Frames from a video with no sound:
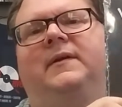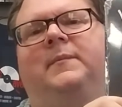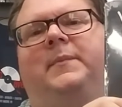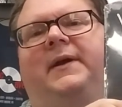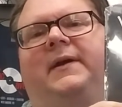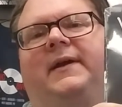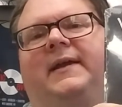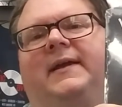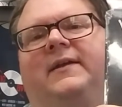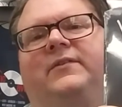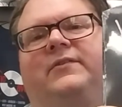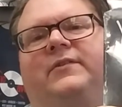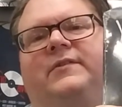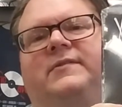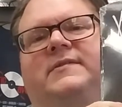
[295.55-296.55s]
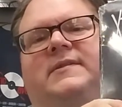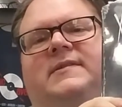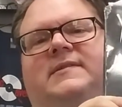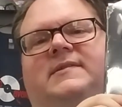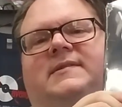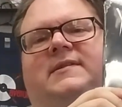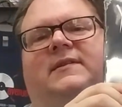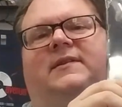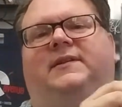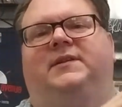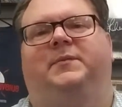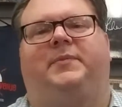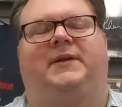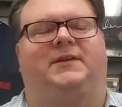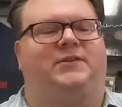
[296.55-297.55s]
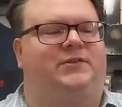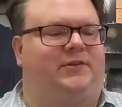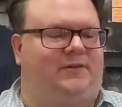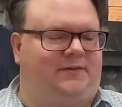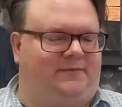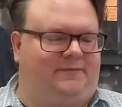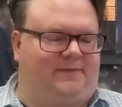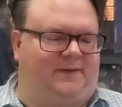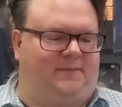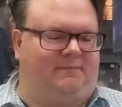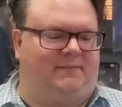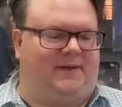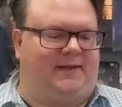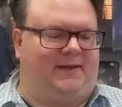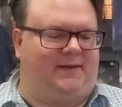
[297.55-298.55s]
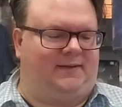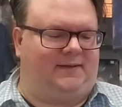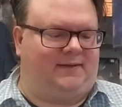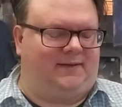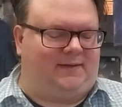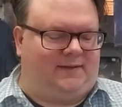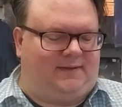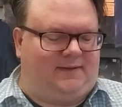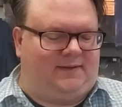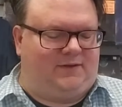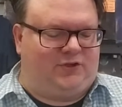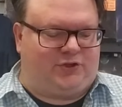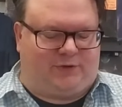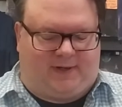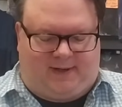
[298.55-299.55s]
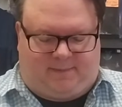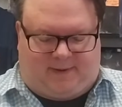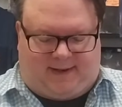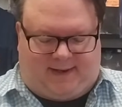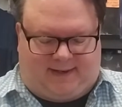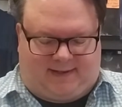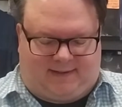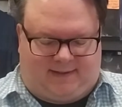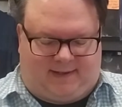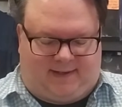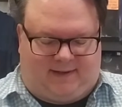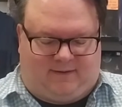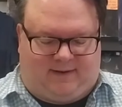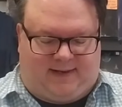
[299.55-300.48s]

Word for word: Barry Andrews is still in the picture from uh, Shriekback now.